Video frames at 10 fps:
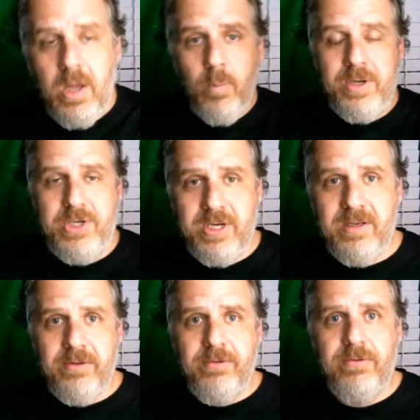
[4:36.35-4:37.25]
which
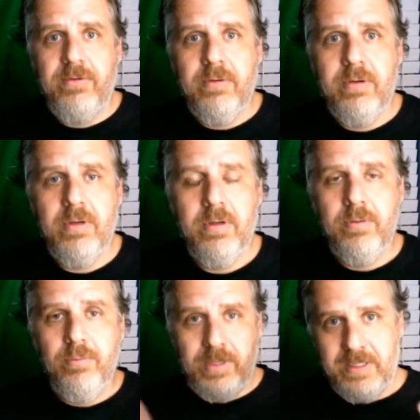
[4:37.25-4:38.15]
is
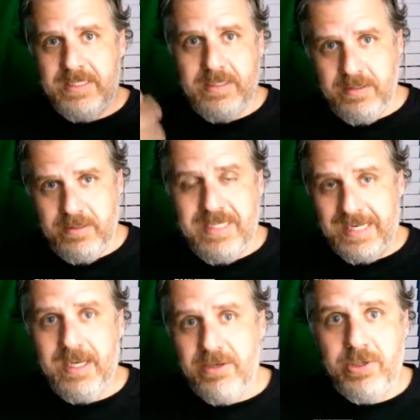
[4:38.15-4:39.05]
really
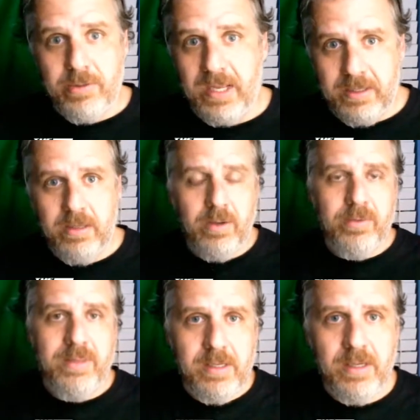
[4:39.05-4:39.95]
digging into like you know
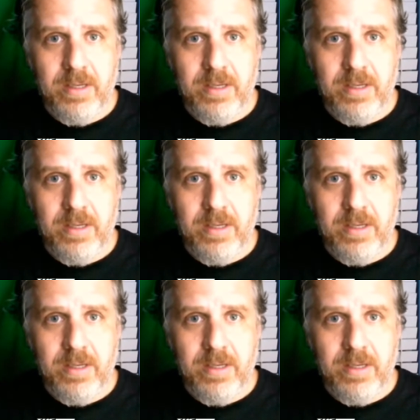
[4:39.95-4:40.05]
the